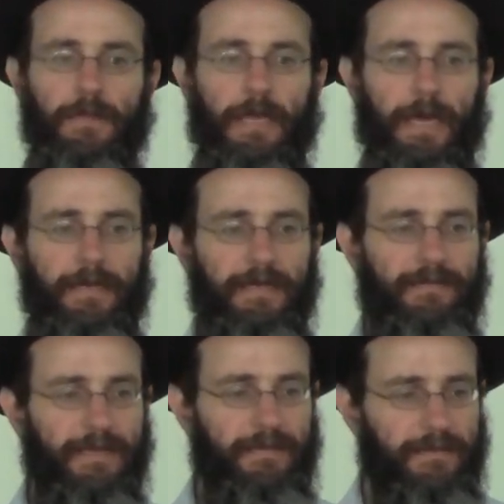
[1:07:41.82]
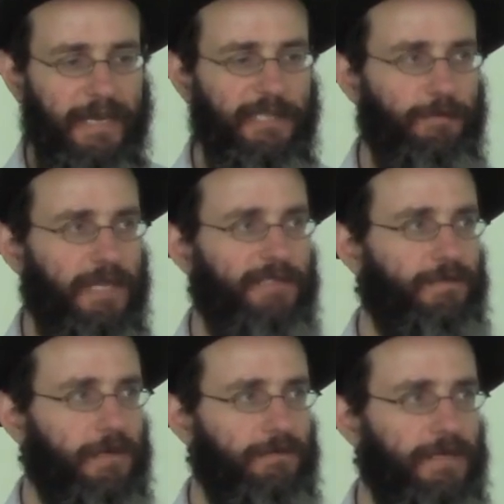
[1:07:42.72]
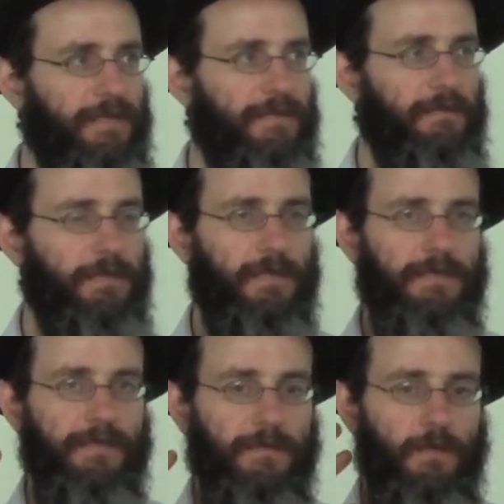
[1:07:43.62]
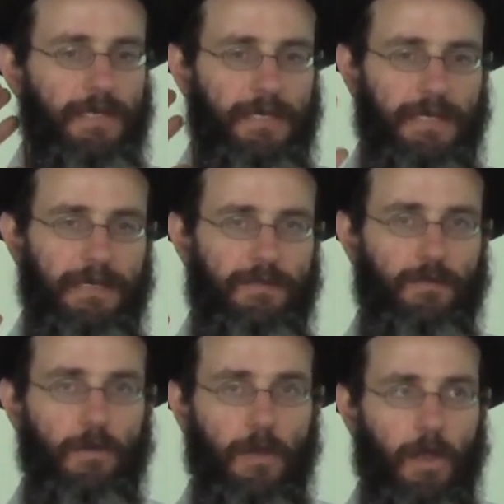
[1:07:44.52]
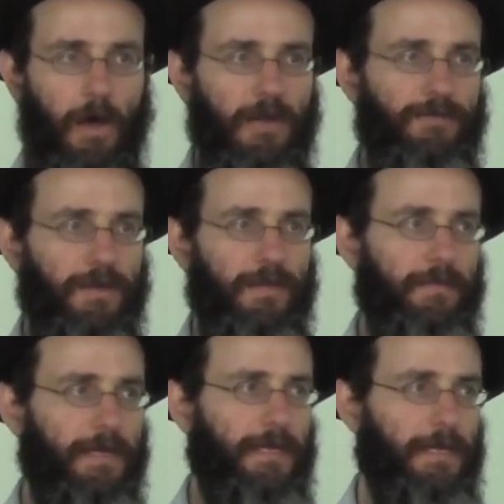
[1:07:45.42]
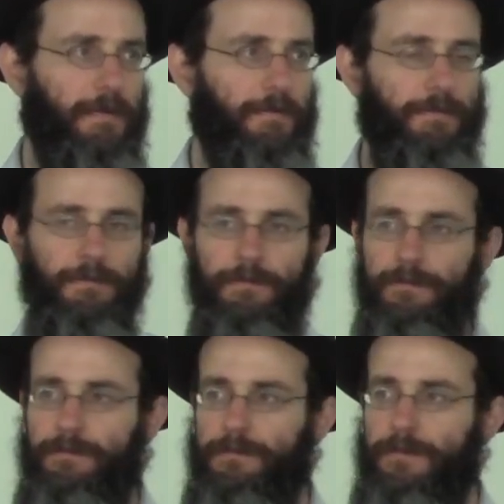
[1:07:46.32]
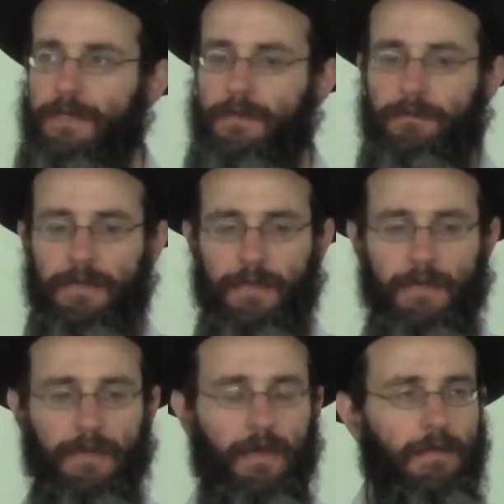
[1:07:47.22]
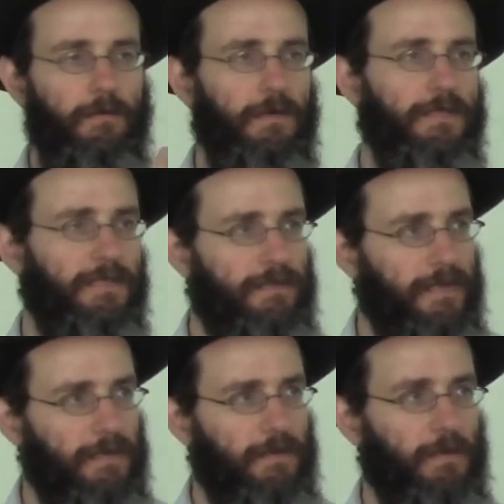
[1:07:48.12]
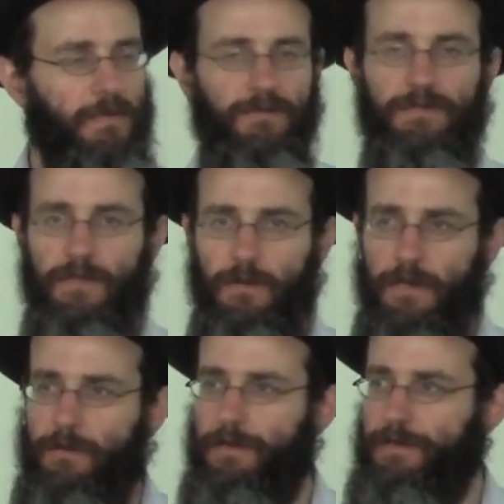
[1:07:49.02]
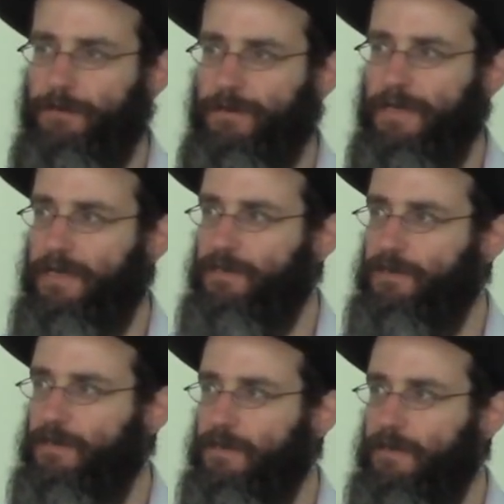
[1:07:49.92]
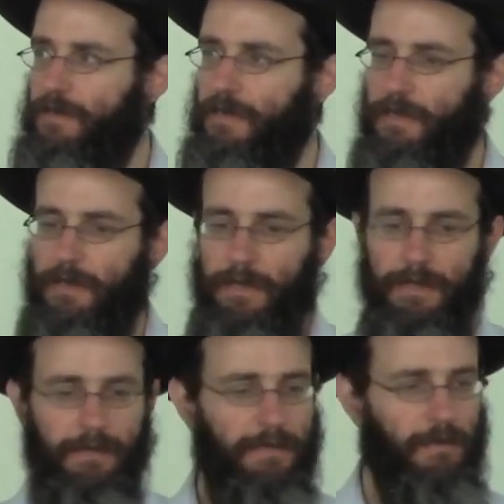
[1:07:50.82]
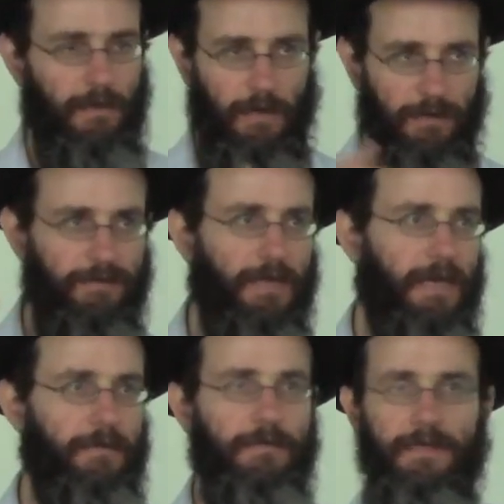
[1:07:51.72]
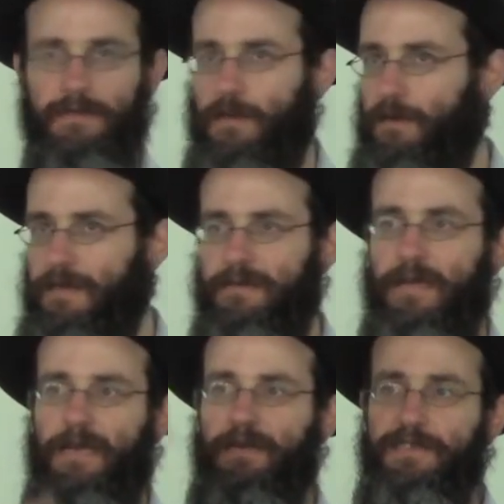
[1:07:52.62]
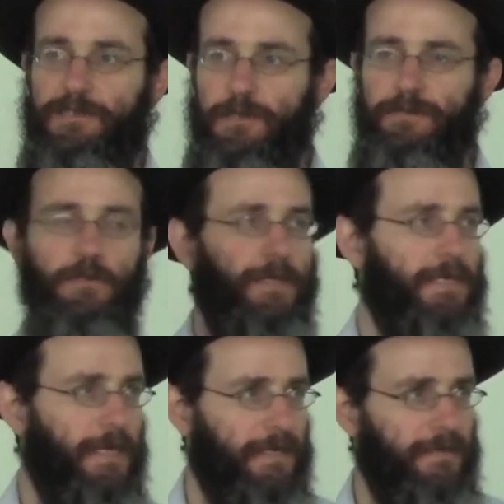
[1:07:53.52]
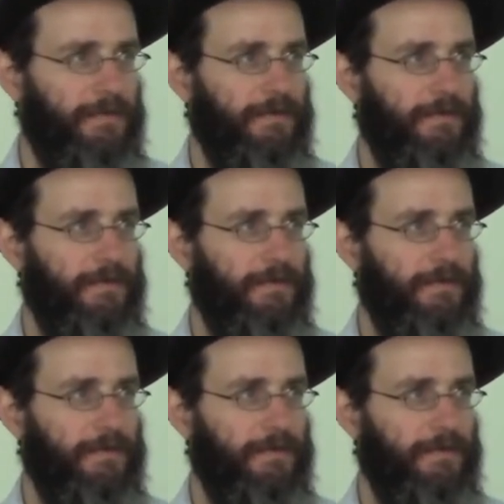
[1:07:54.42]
And it takes place for a reason, because we need to long for them again. But then another world is created, the world of Tikkun and rectification. It takes a lot of time. It's the entire history of humankind.